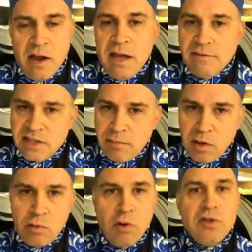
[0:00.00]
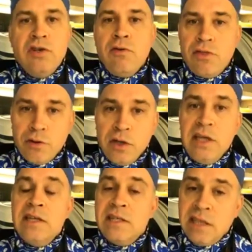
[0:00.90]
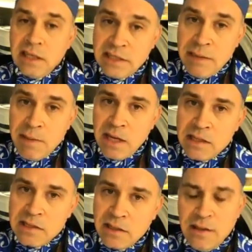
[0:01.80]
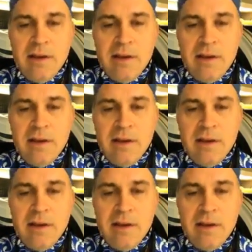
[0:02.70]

If someone quotes you 30 to 60 minutes,